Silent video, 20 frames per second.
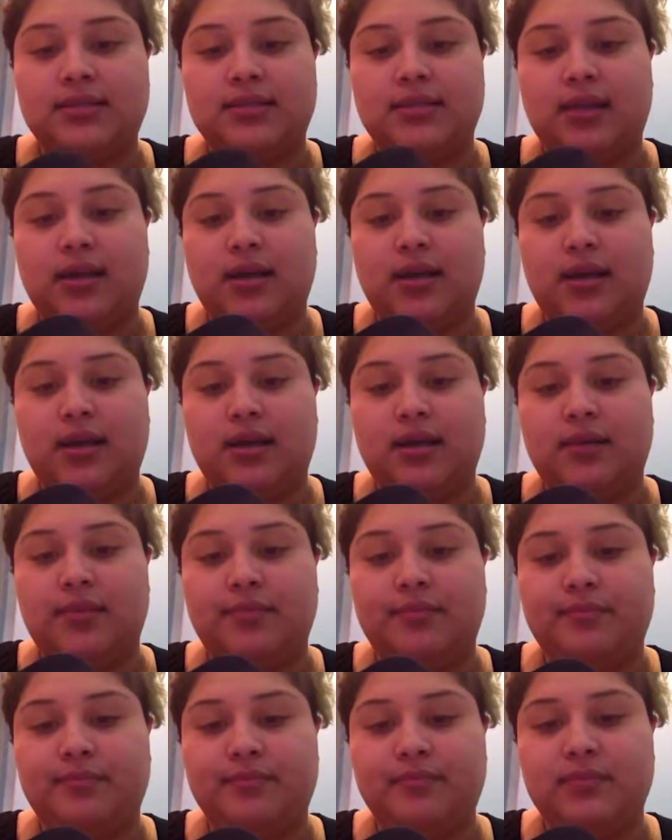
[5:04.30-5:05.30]
It's
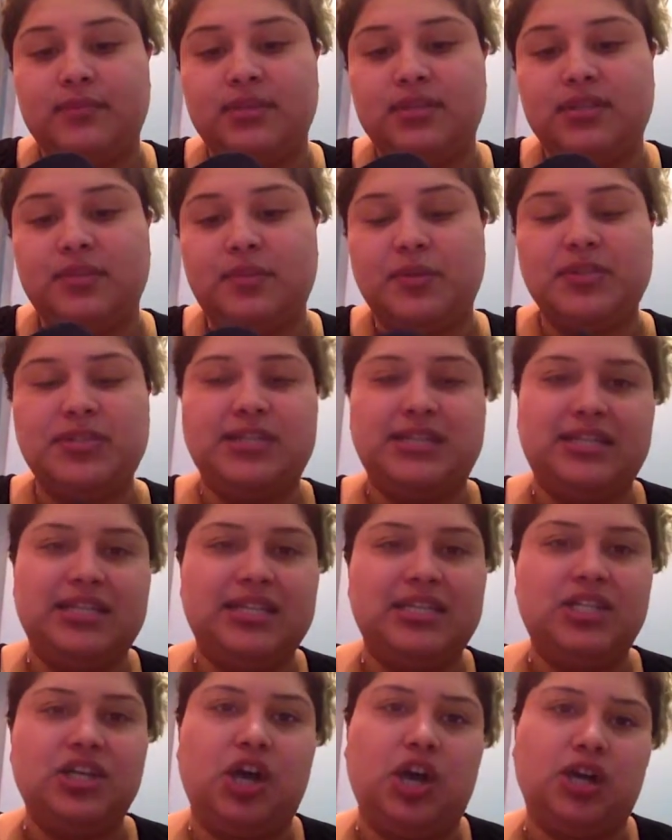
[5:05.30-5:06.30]
uh,
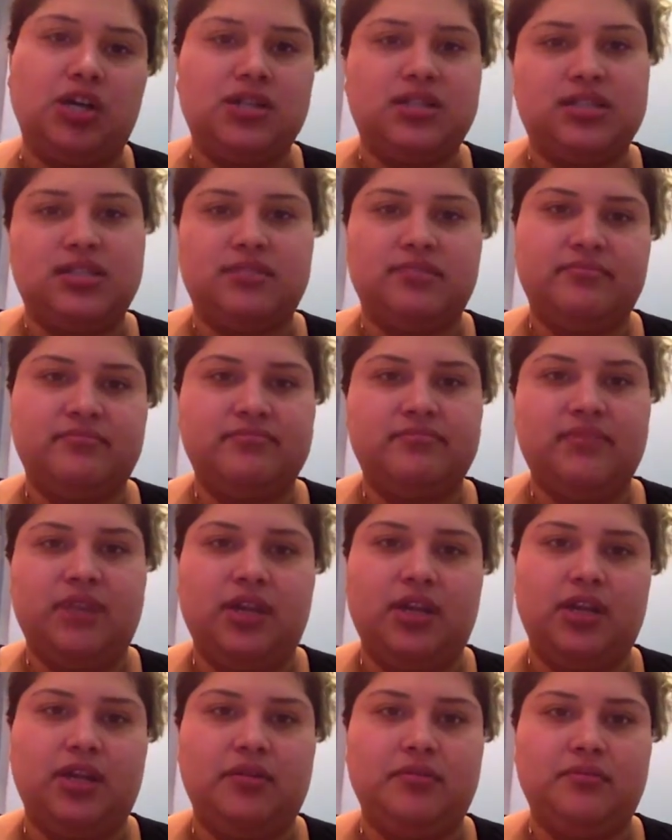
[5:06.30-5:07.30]
supposed to detox,
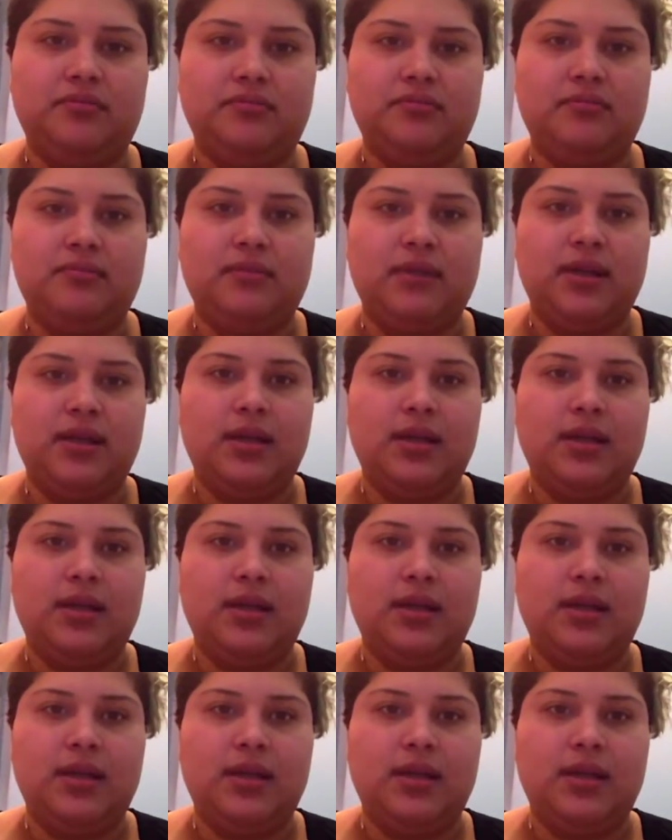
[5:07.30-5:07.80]
you know,